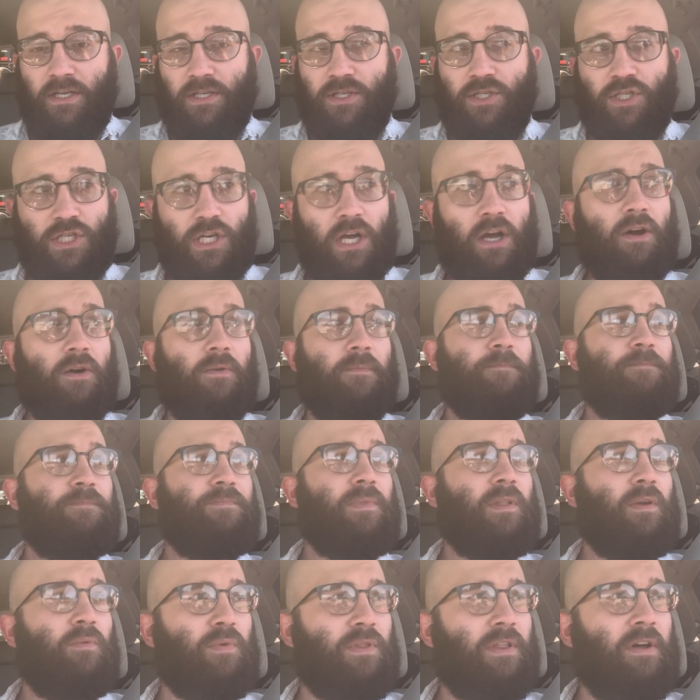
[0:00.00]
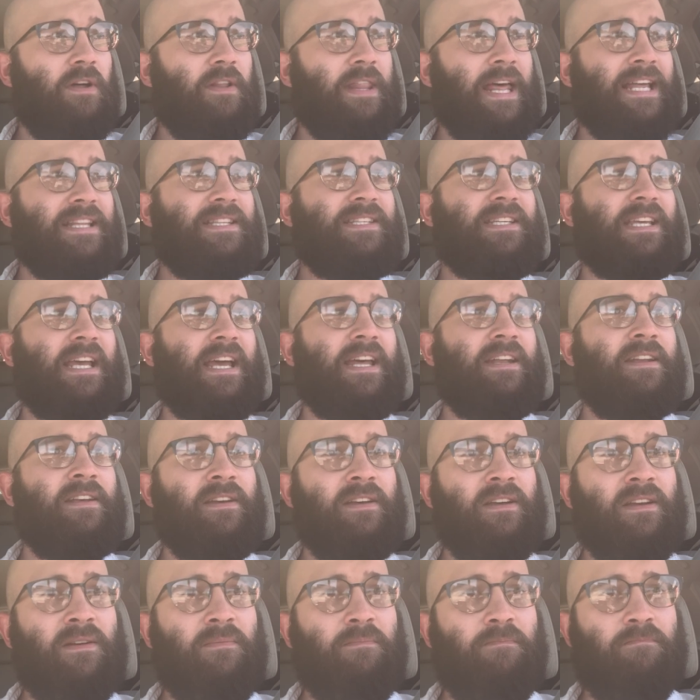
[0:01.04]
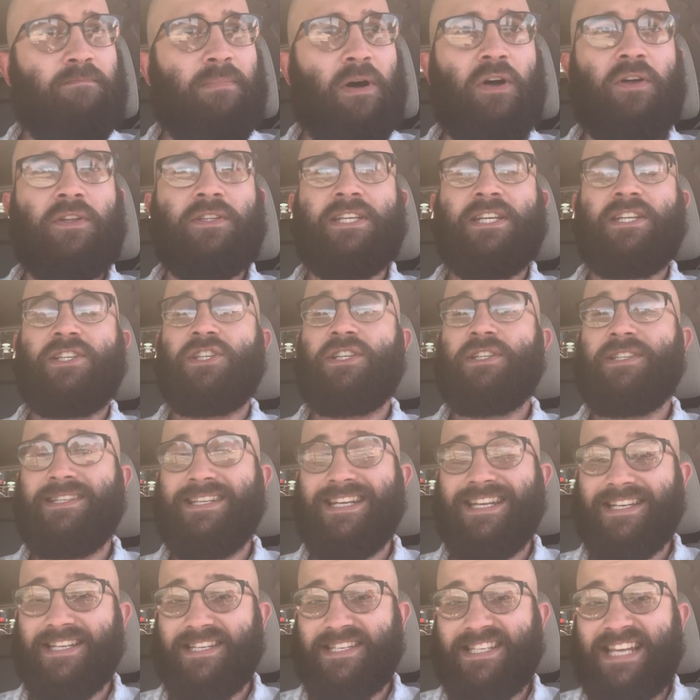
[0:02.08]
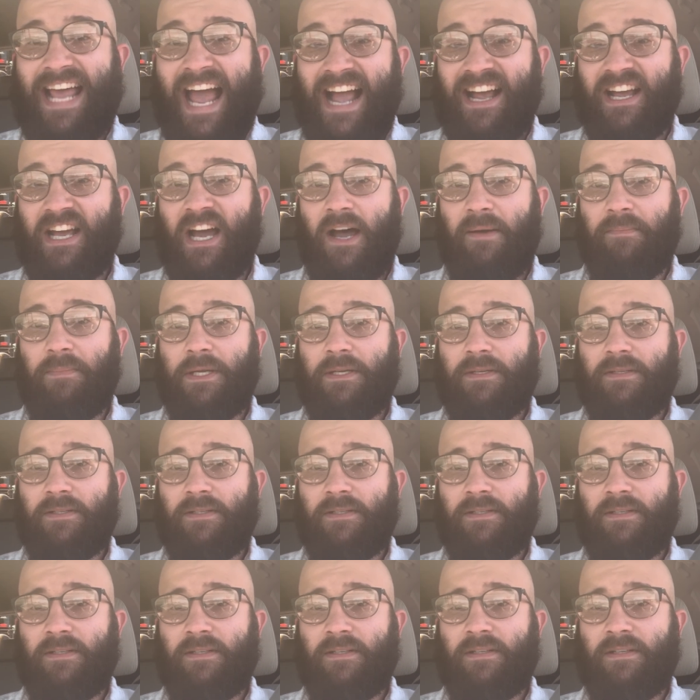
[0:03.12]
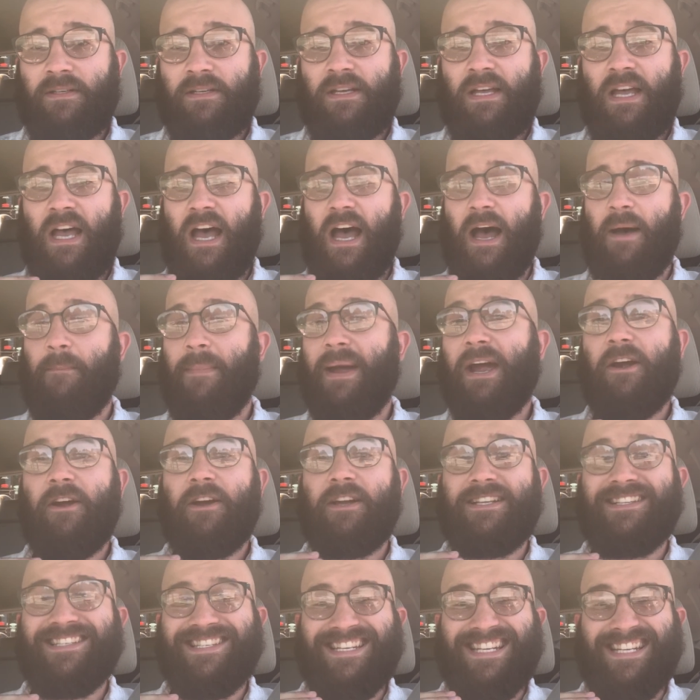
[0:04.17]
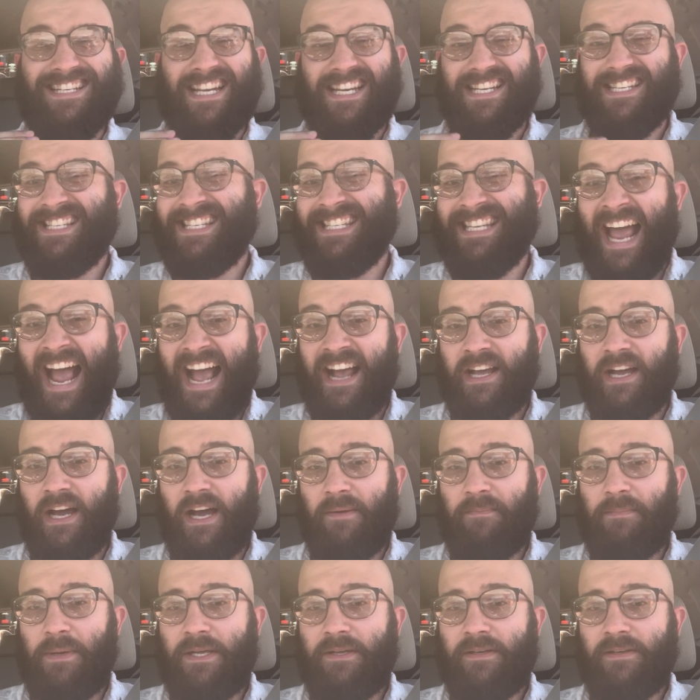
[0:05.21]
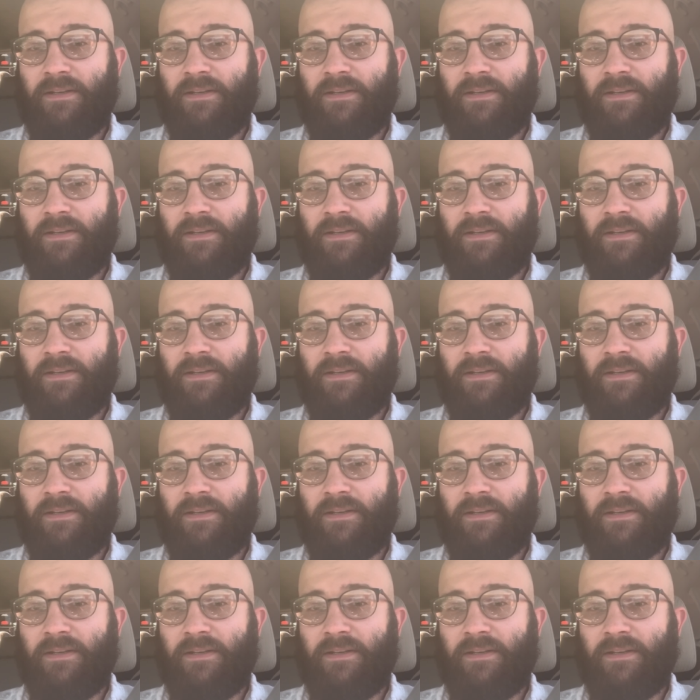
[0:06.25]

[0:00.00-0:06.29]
So, with all that said, politicians need to sack up. Americans need to sack up.